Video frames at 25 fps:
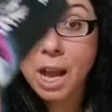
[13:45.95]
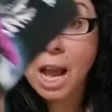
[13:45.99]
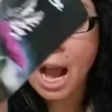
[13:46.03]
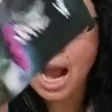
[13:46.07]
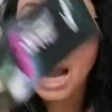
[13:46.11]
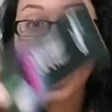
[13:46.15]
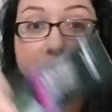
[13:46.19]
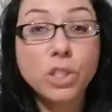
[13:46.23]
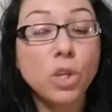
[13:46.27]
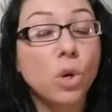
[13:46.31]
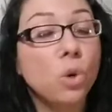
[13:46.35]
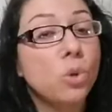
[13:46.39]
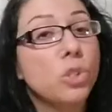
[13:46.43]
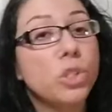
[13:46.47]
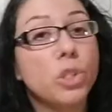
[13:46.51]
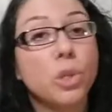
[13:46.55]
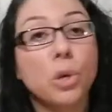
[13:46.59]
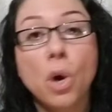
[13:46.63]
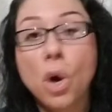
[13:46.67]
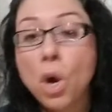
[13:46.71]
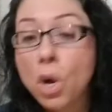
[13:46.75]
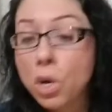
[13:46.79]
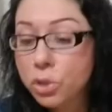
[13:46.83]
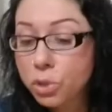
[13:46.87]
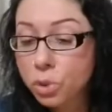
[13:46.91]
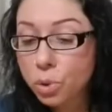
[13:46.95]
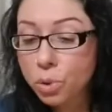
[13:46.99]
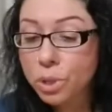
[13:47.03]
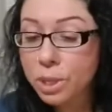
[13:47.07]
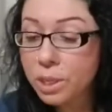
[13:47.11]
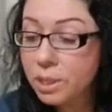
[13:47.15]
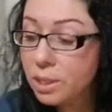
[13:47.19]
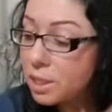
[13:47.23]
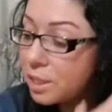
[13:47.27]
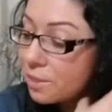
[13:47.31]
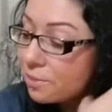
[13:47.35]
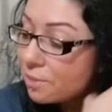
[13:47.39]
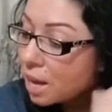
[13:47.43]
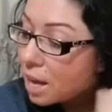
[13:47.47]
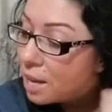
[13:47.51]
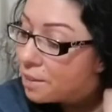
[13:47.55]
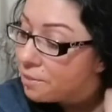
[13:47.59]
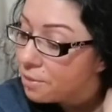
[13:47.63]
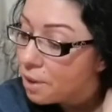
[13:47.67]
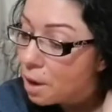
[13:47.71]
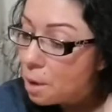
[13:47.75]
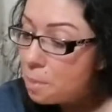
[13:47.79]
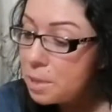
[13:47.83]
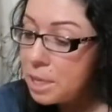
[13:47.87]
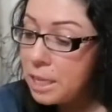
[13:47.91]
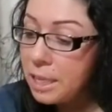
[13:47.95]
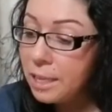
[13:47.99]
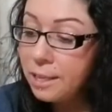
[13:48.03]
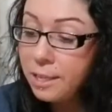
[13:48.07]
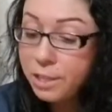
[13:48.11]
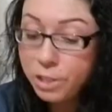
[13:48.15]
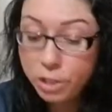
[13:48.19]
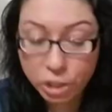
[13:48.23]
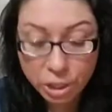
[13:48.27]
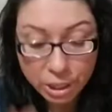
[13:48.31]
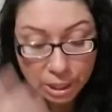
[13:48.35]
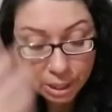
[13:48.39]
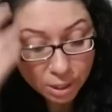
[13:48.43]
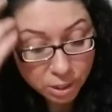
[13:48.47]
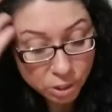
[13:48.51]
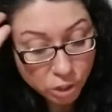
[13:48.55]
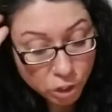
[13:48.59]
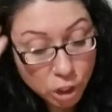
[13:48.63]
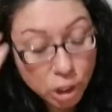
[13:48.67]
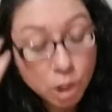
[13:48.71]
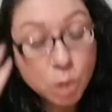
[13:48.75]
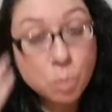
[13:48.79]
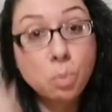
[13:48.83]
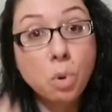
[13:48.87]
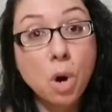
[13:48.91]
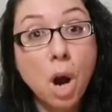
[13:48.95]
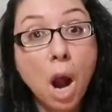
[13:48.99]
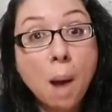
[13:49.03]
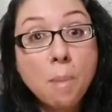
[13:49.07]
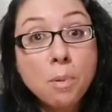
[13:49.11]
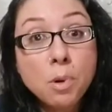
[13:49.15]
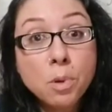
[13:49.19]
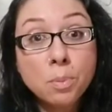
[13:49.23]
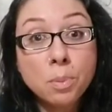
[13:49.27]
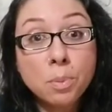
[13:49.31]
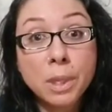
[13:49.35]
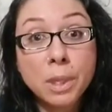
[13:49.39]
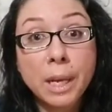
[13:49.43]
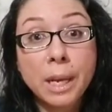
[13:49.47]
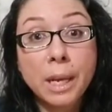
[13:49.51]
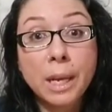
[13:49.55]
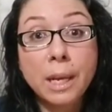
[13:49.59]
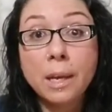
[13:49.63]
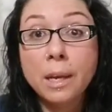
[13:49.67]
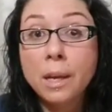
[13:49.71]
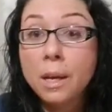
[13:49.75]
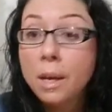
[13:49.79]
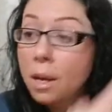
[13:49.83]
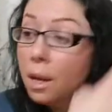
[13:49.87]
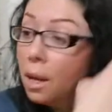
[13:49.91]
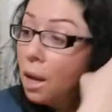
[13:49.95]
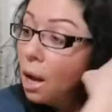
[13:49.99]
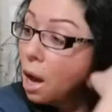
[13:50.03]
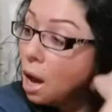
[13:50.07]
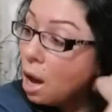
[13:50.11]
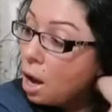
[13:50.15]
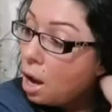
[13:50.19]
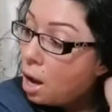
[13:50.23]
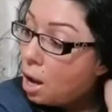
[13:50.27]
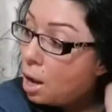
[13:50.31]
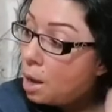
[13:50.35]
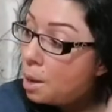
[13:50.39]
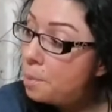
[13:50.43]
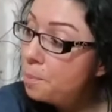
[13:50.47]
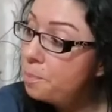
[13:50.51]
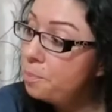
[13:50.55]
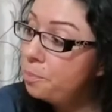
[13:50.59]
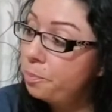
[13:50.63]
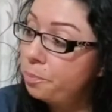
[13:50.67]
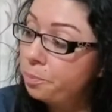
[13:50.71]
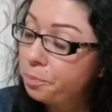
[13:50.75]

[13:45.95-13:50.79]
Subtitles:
I told you. So this divine feminine, she's probably is an